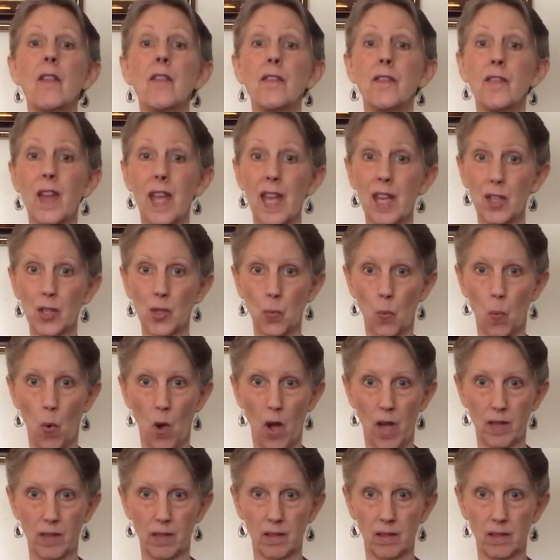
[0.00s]
Phase
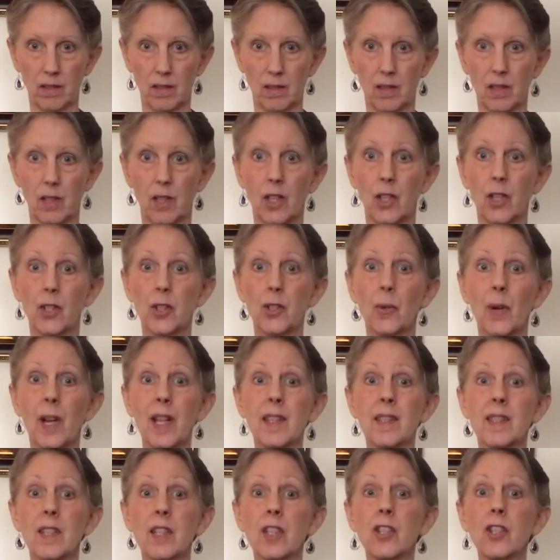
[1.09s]
1,
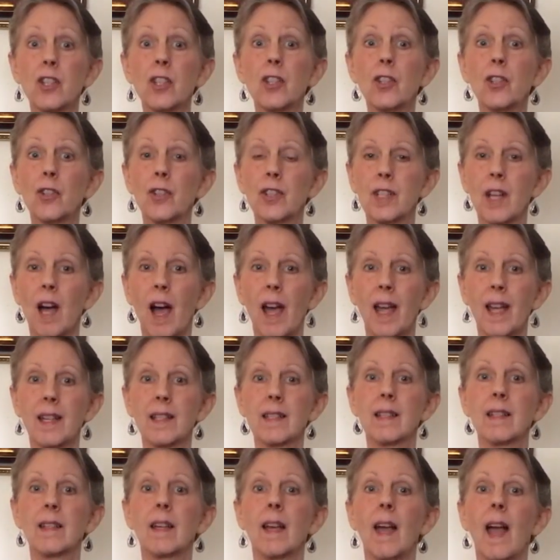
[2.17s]
transition your
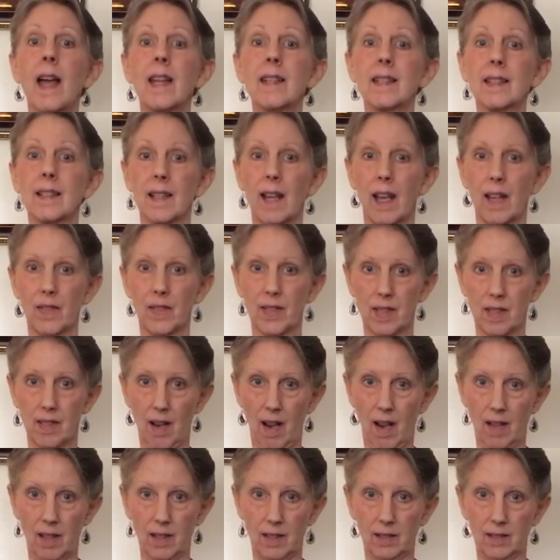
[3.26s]
diet and
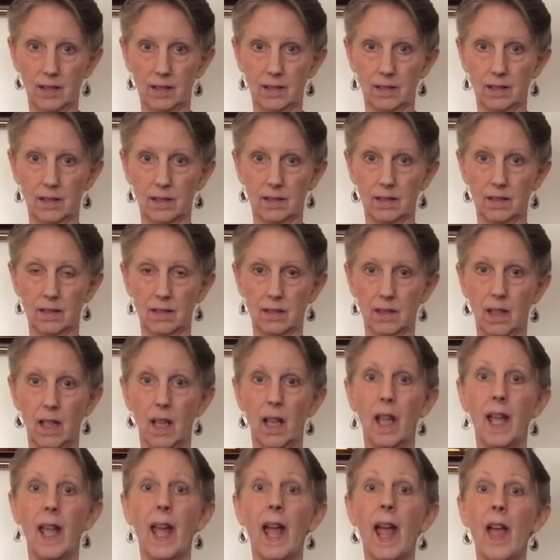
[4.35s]
lifestyle.
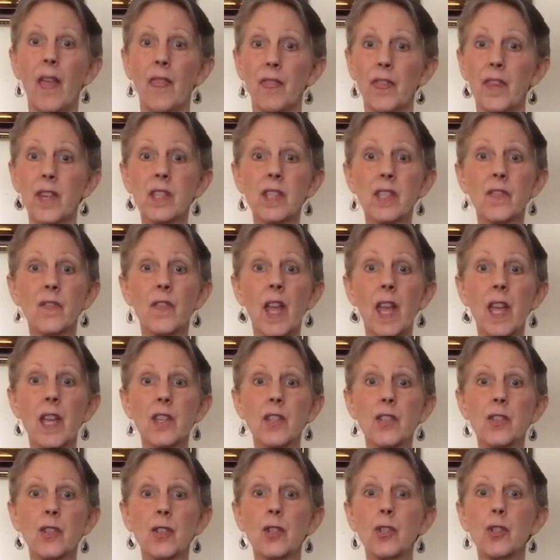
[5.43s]
In this
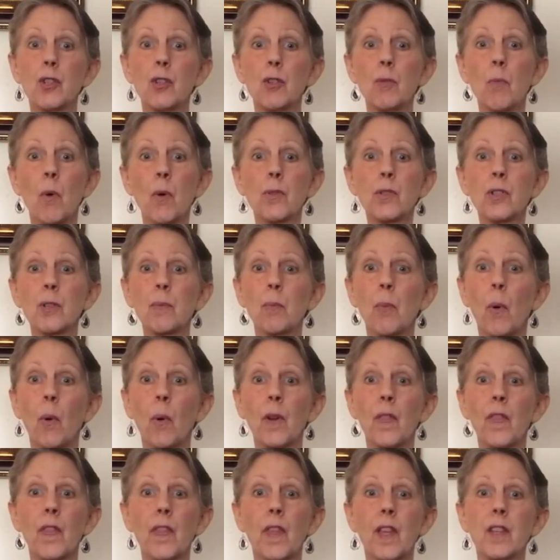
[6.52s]
phase, the 2 most
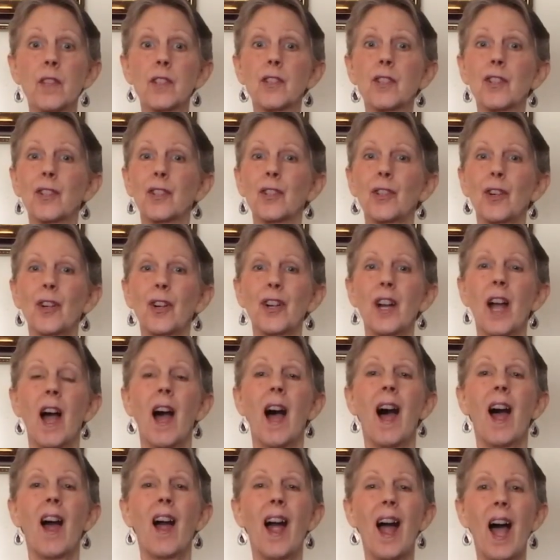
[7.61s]
important things to learn
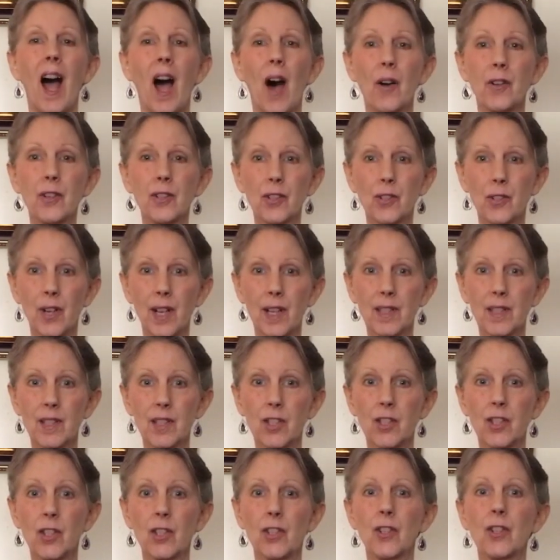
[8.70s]
are how to
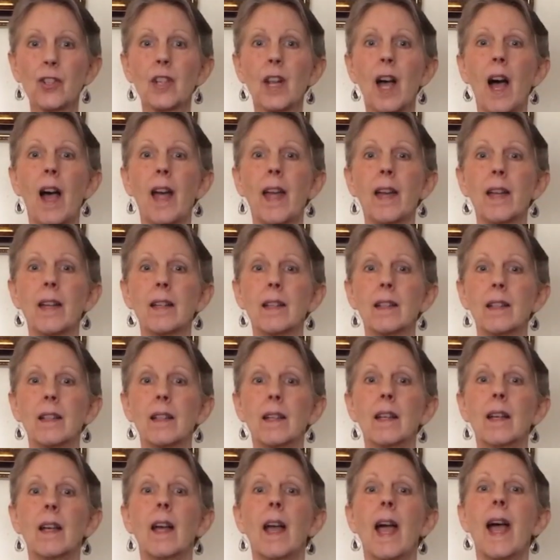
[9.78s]
transition your diet
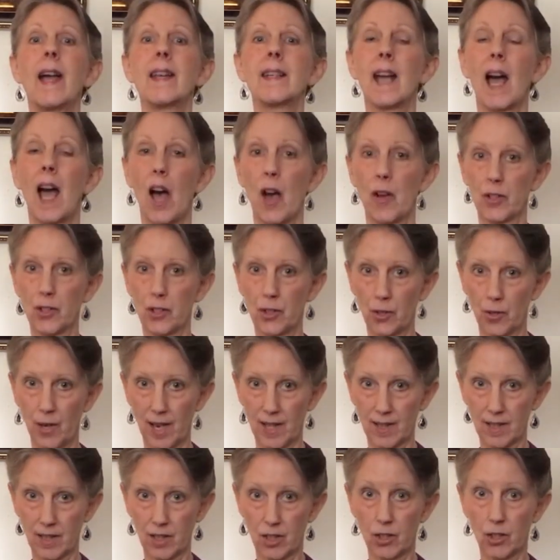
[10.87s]
and how to
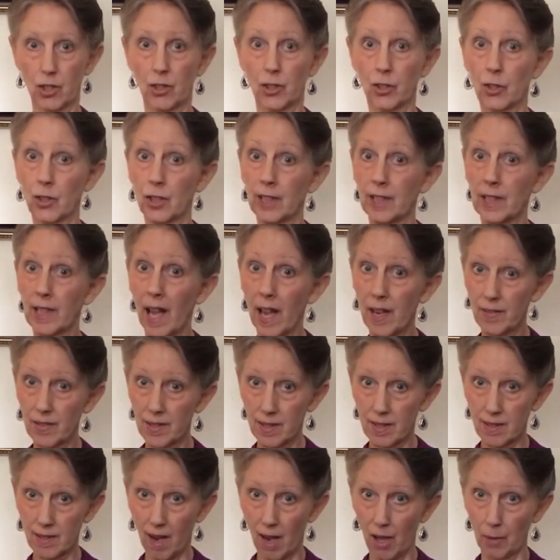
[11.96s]
transition your
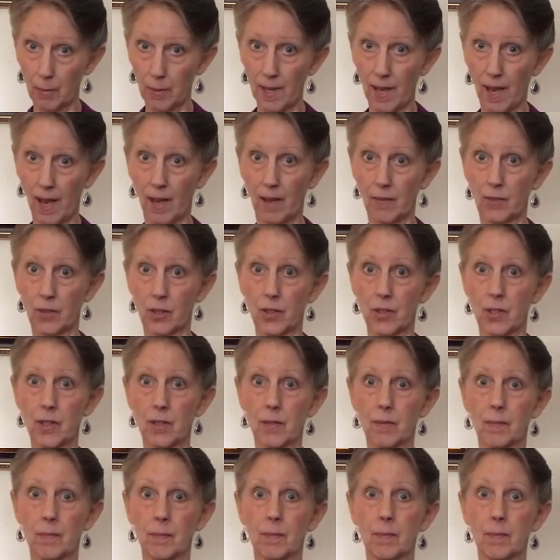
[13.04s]
lifestyle behaviors.